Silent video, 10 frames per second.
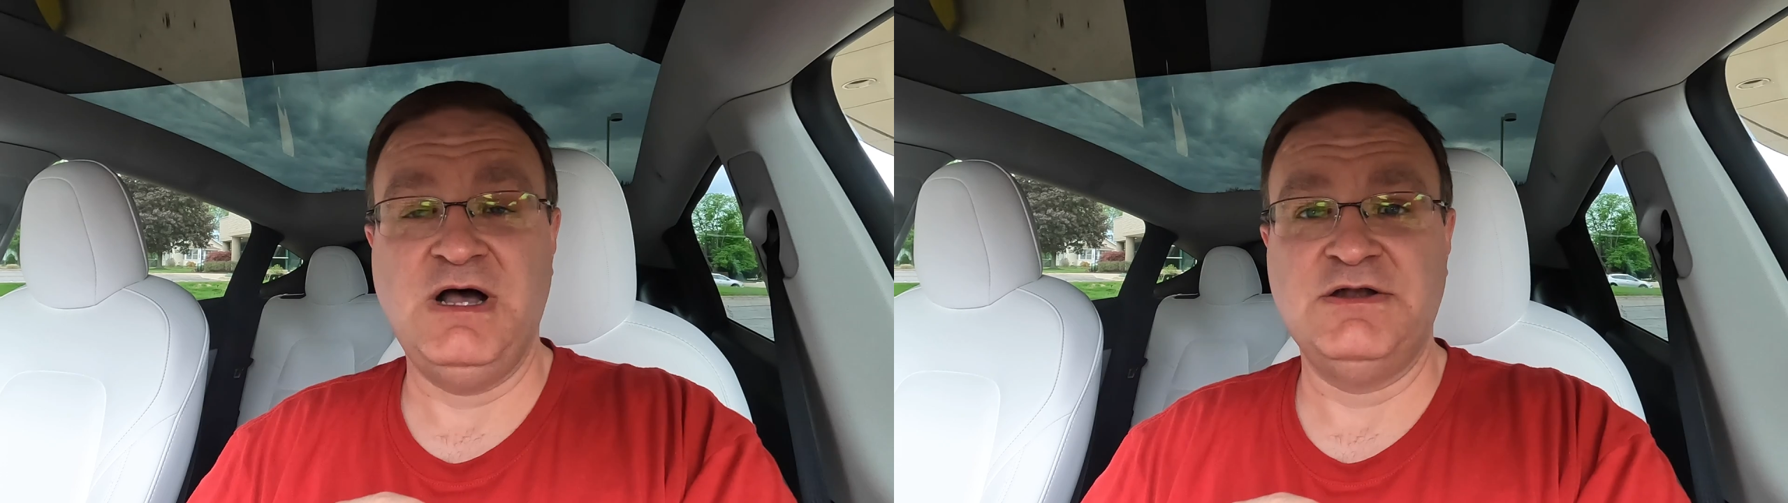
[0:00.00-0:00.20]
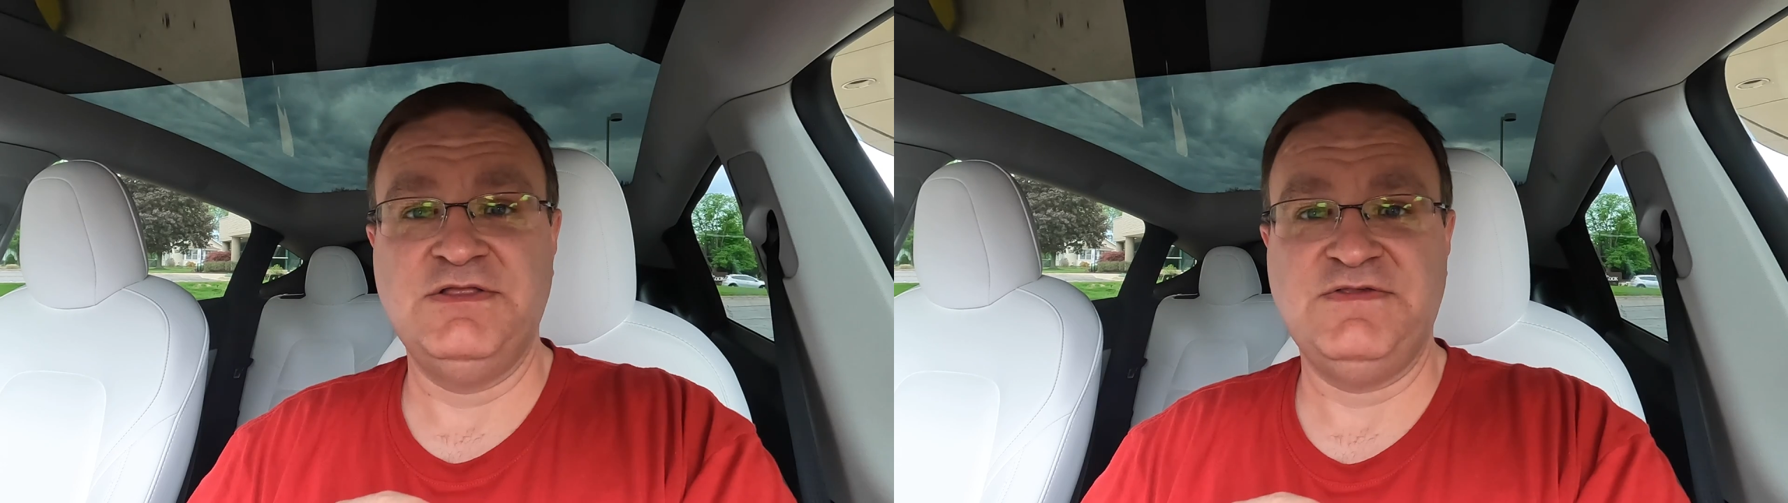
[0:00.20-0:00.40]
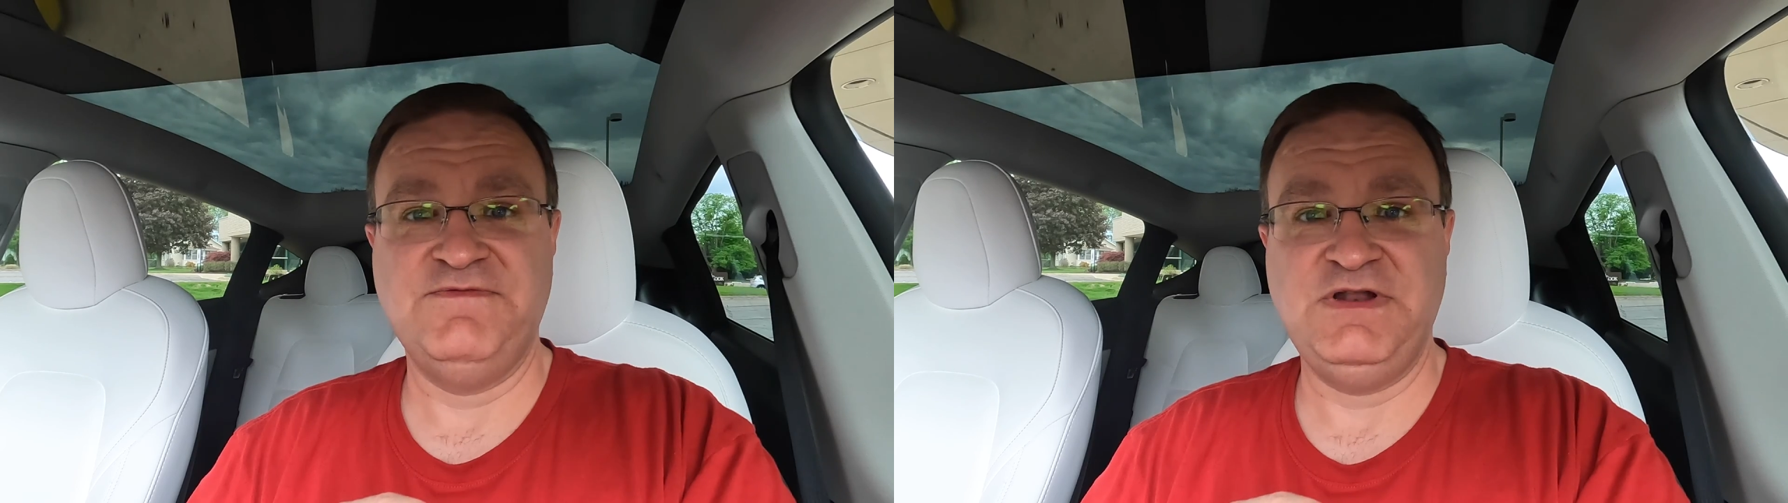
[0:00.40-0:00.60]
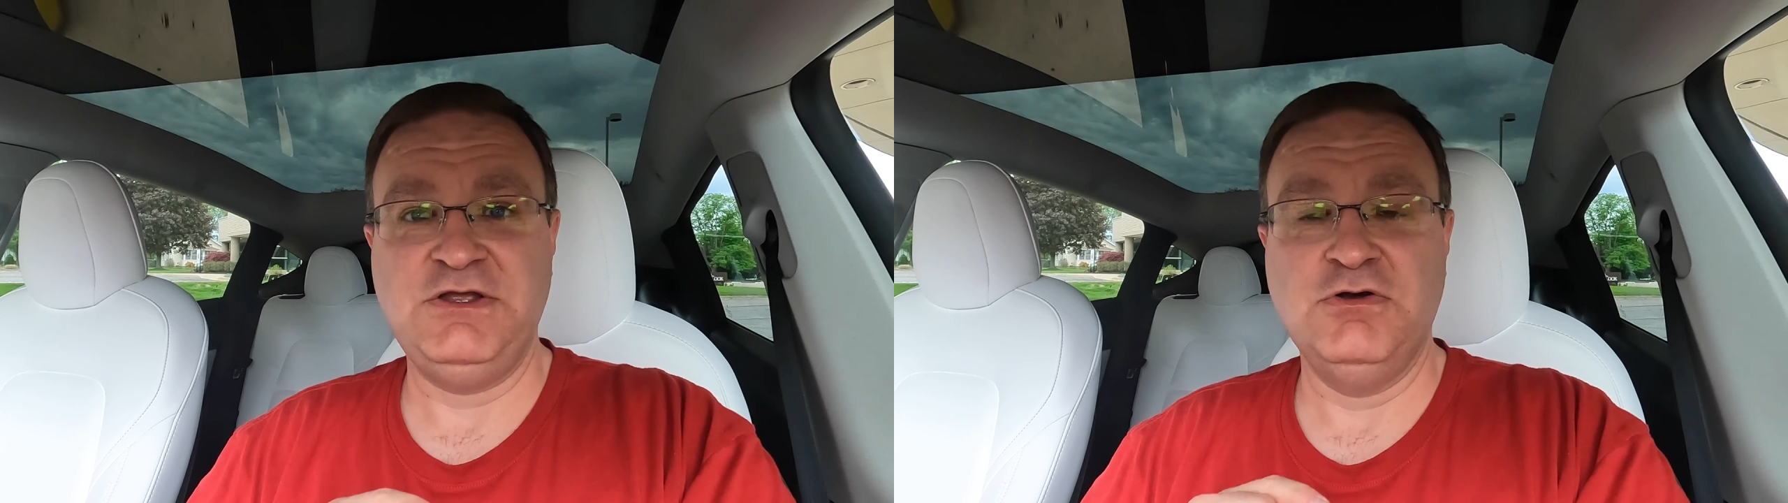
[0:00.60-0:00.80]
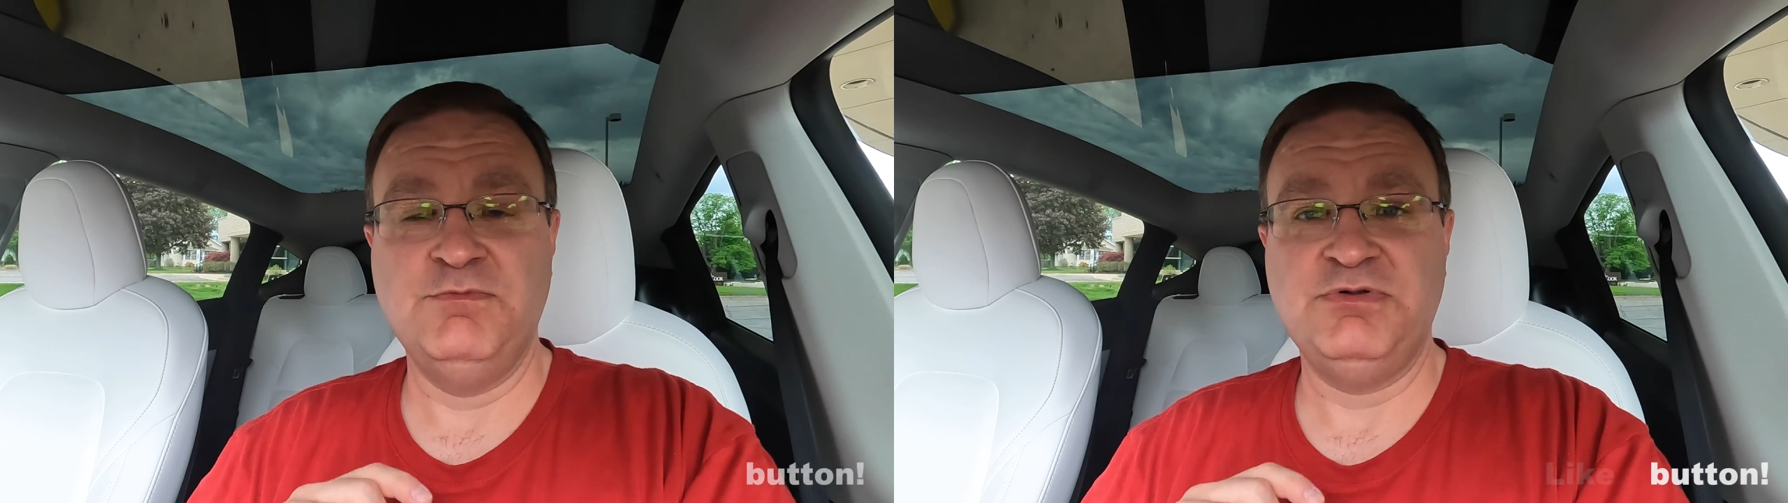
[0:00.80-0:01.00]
out of this video,